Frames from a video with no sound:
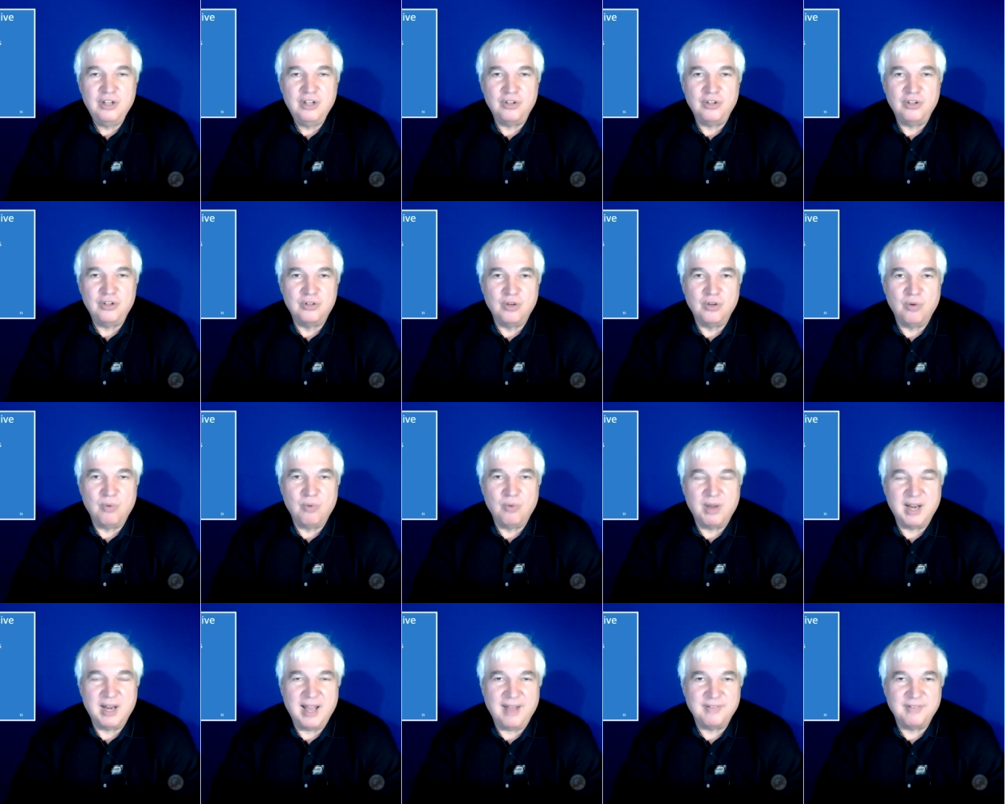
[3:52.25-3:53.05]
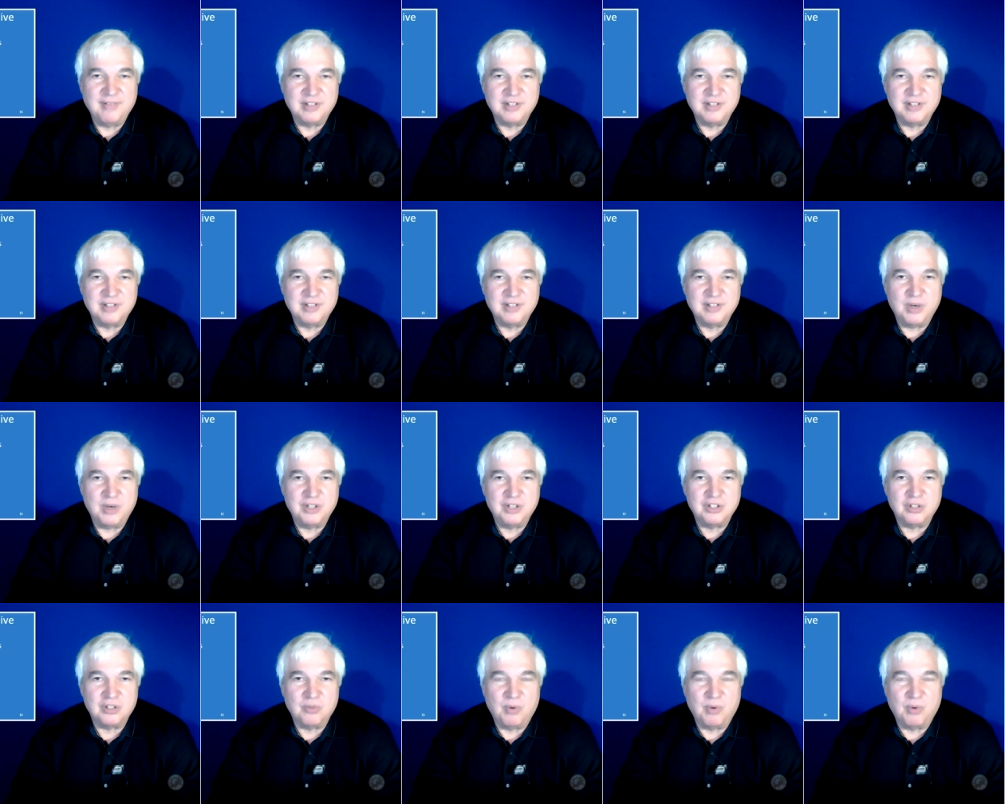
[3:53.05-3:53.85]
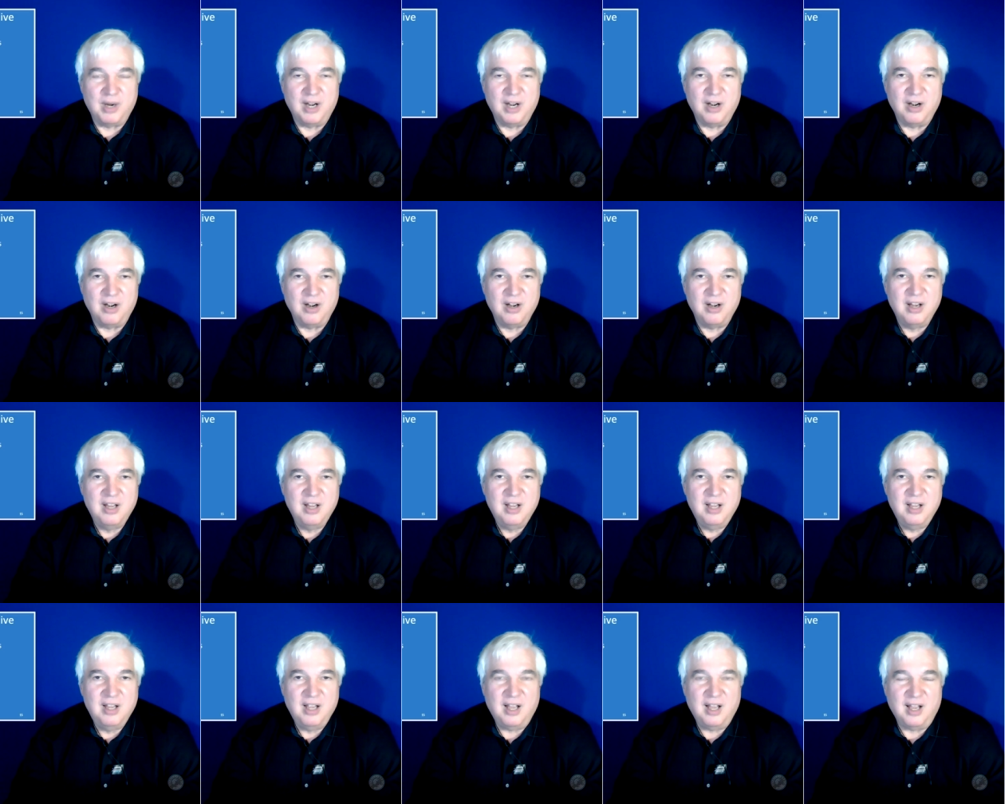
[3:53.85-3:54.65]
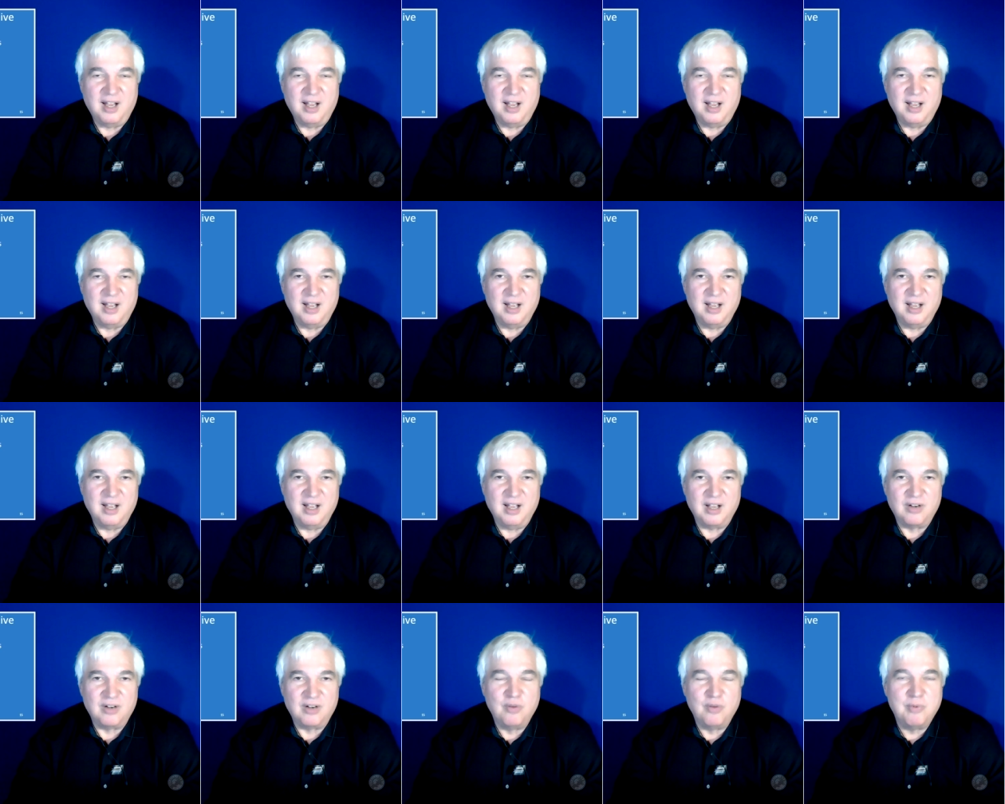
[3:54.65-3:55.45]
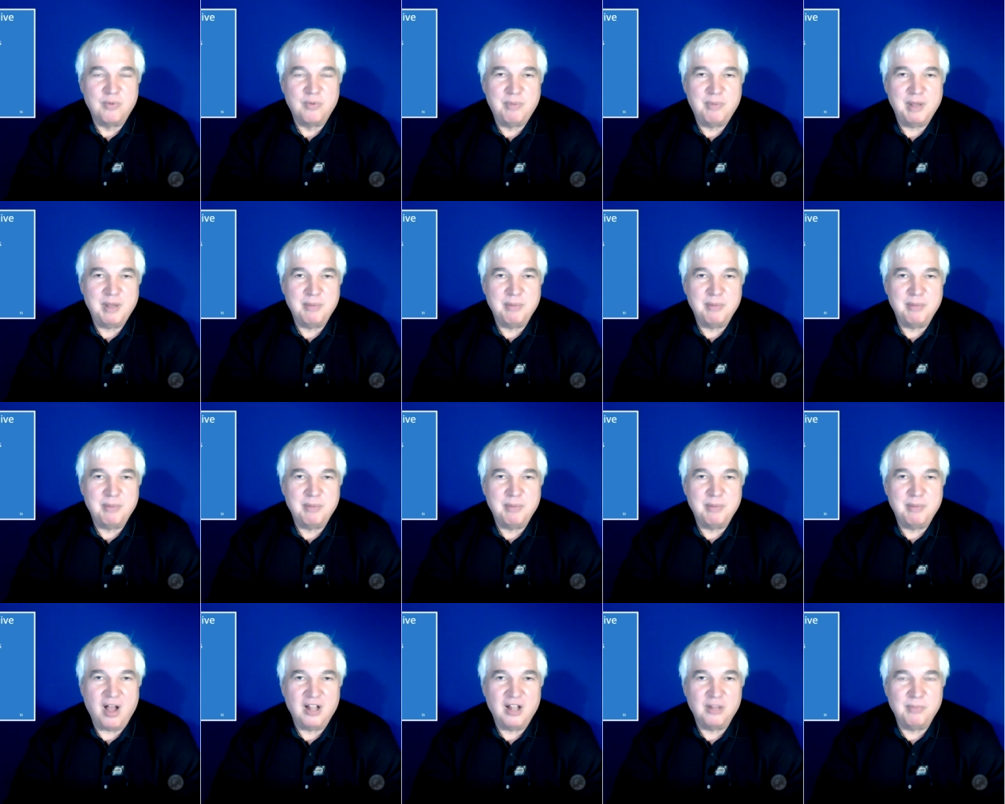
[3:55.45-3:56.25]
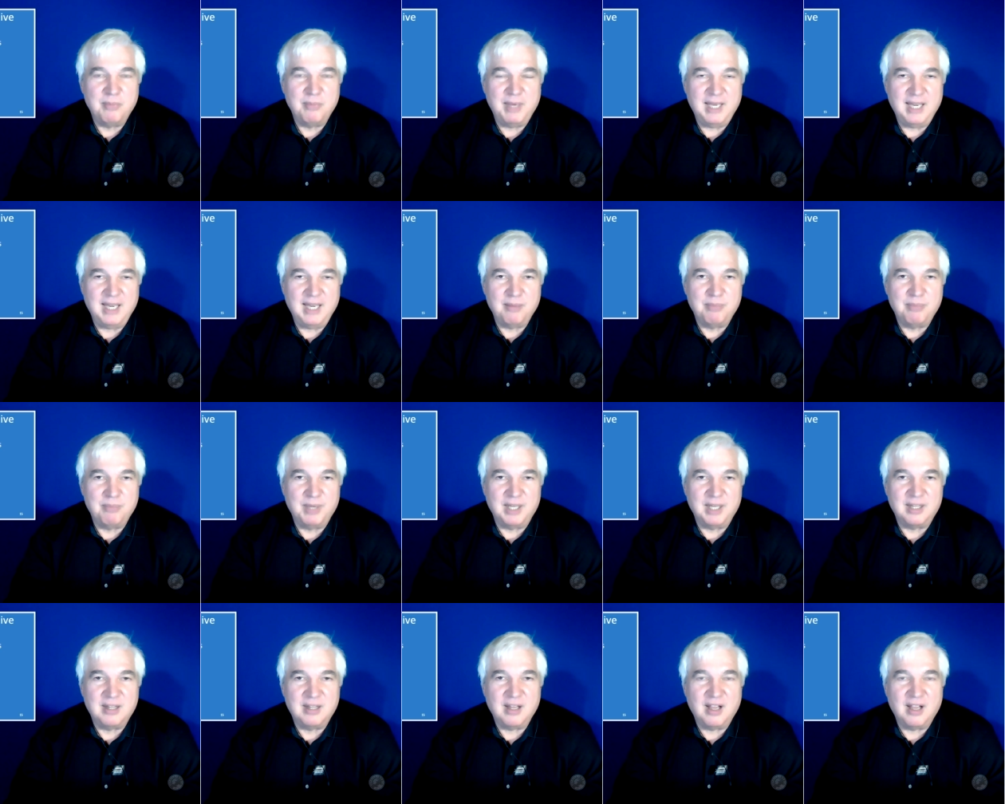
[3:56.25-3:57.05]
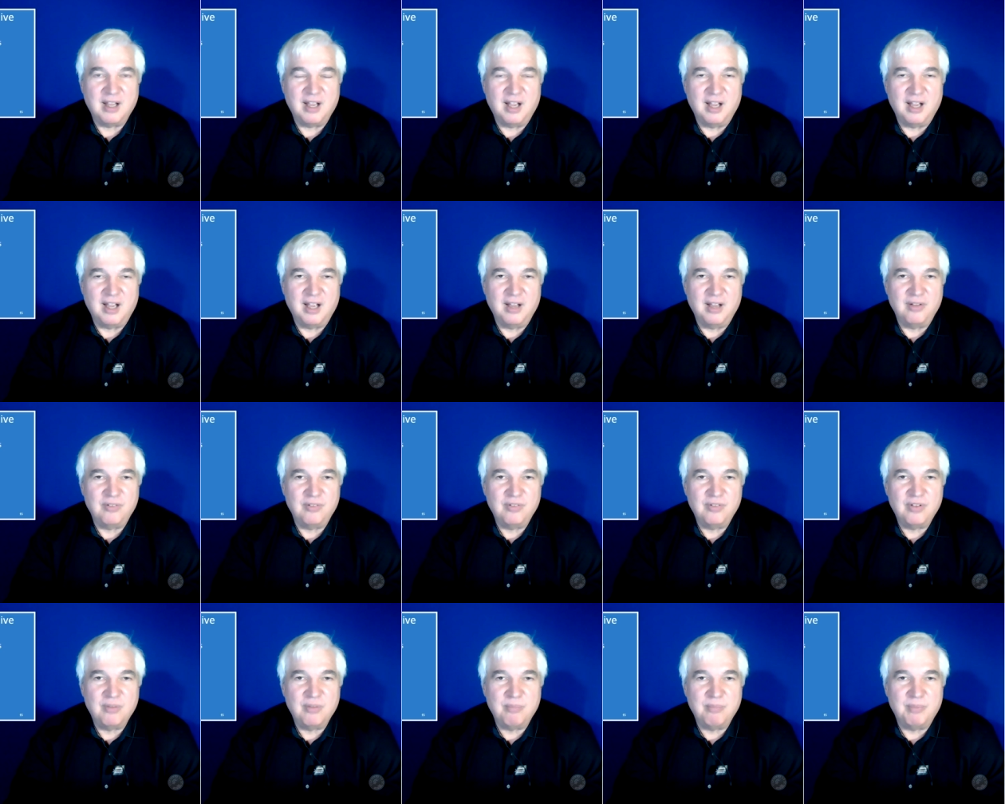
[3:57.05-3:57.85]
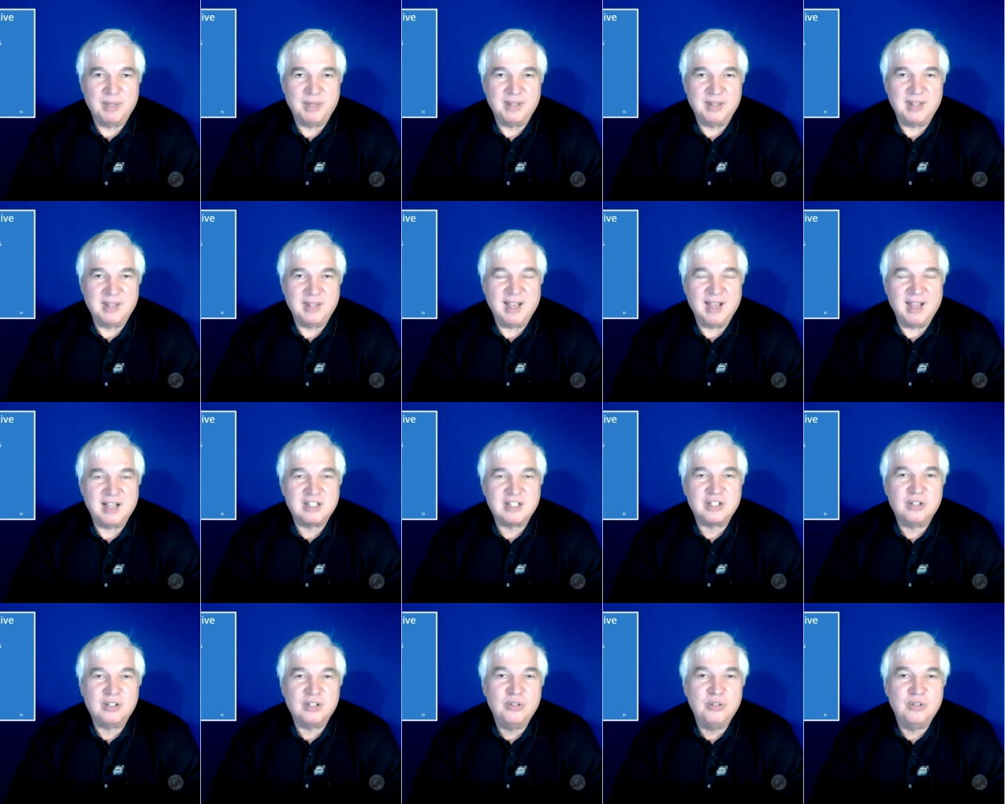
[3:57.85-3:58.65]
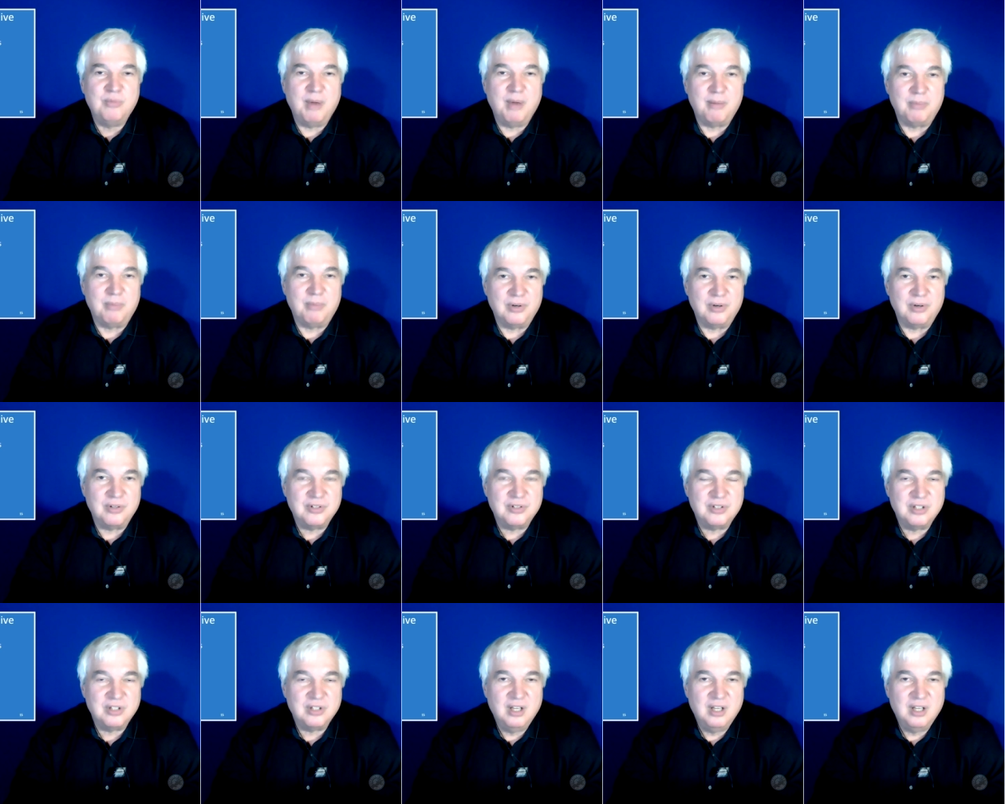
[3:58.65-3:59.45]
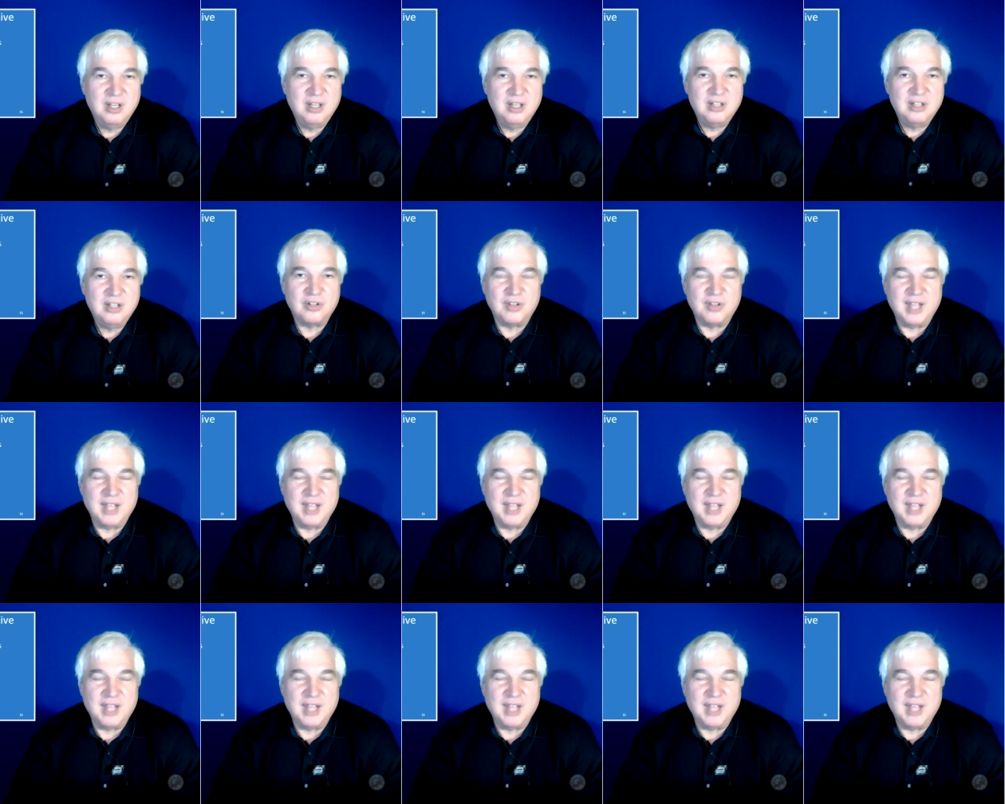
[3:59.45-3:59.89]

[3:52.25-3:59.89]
You don't want to have a situation where uh, a group of people call a meeting, but uh, but they exclude members so